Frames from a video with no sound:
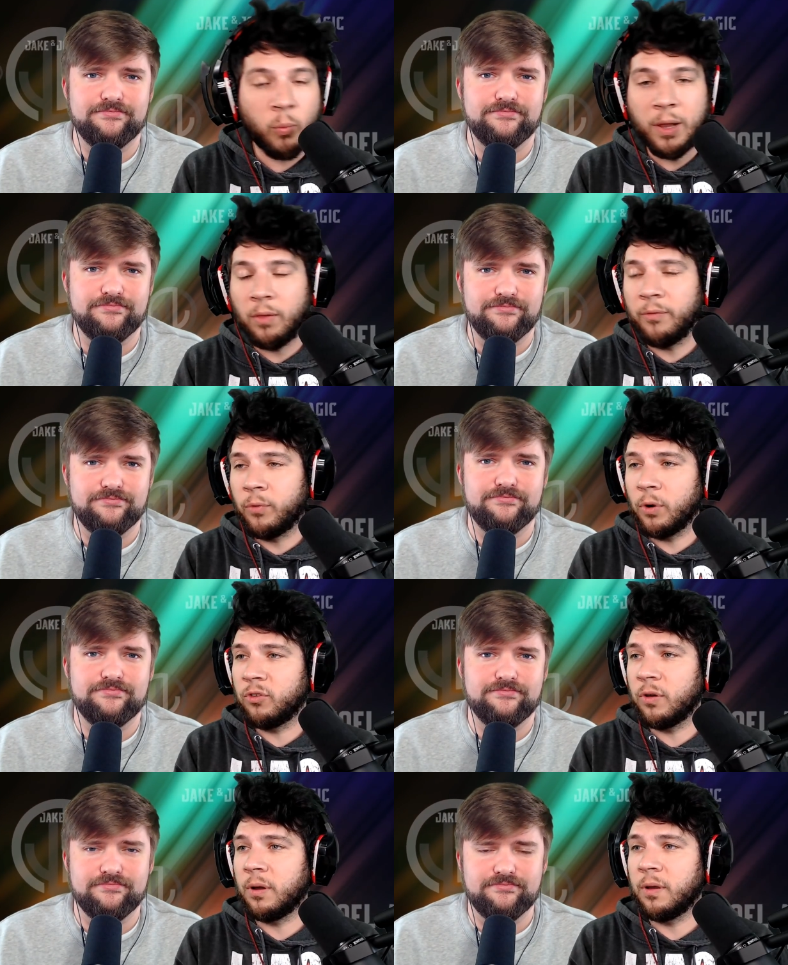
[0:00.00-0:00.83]
Speaker 1: Wheel of
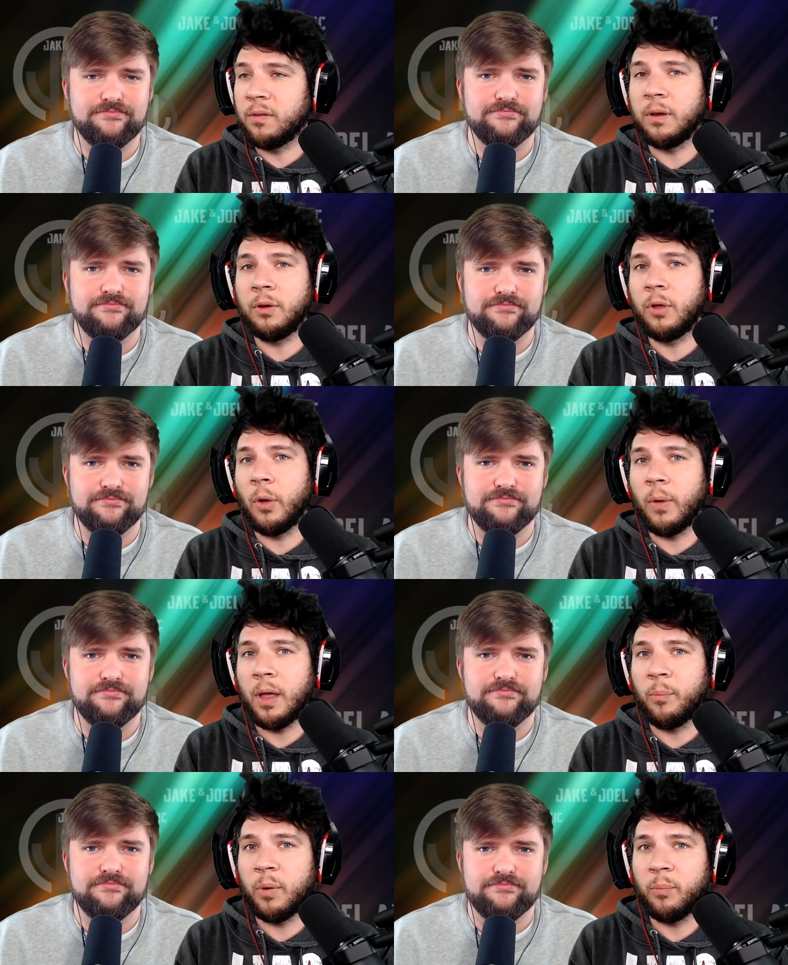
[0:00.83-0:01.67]
Fortune continue
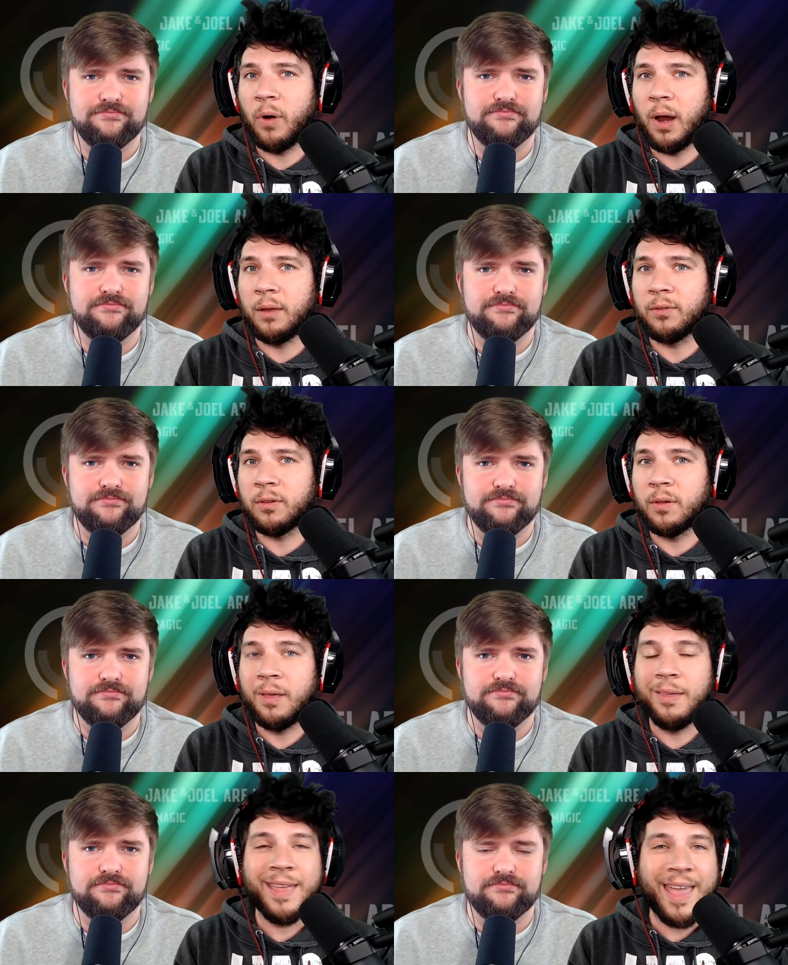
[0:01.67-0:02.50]
going up in price?